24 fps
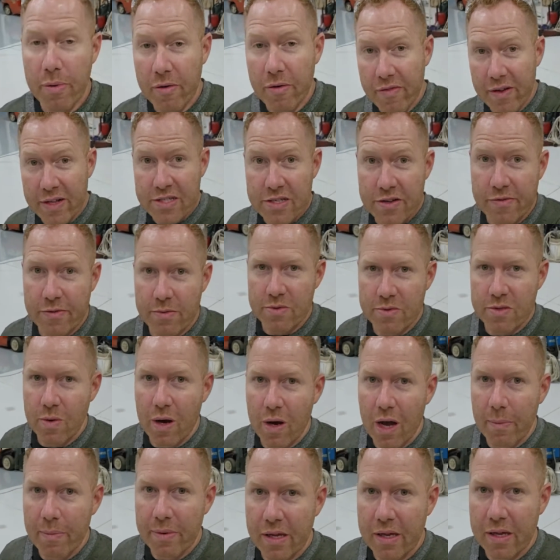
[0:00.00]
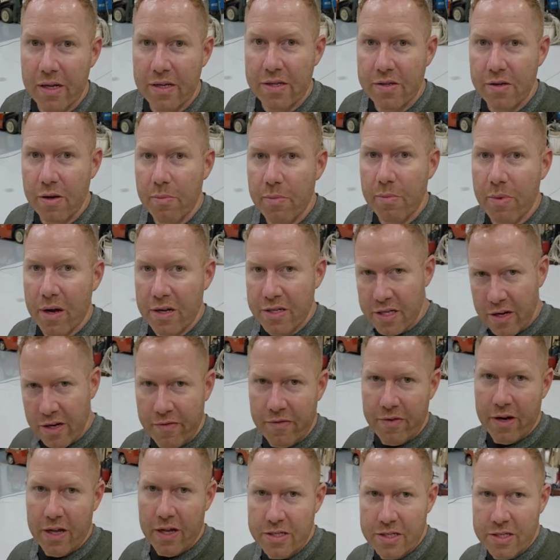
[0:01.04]
prevents you from swapping it into a bunch of
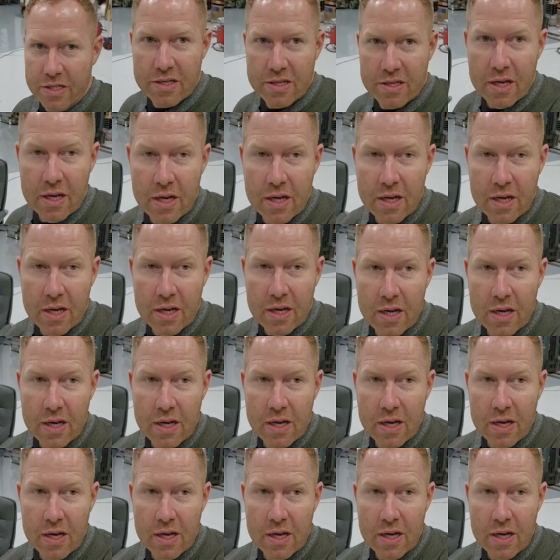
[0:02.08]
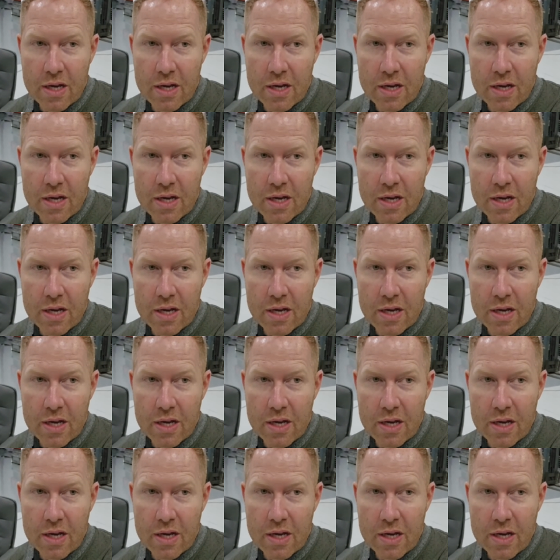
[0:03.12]
different engines. The